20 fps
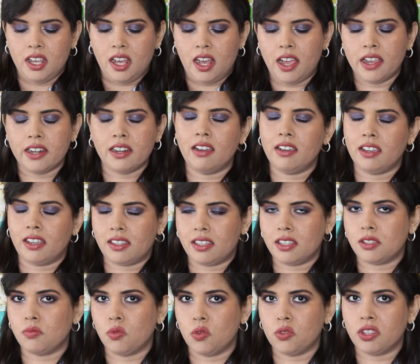I like
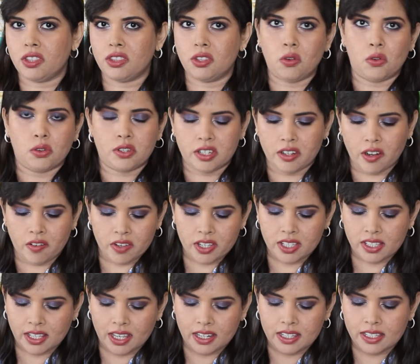this more than the ordinary
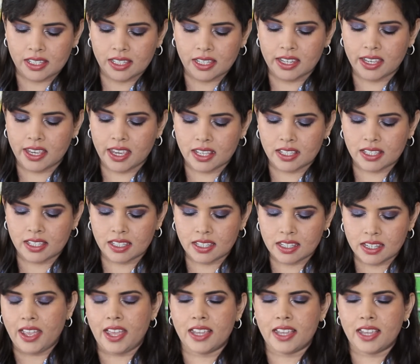salicylic acid.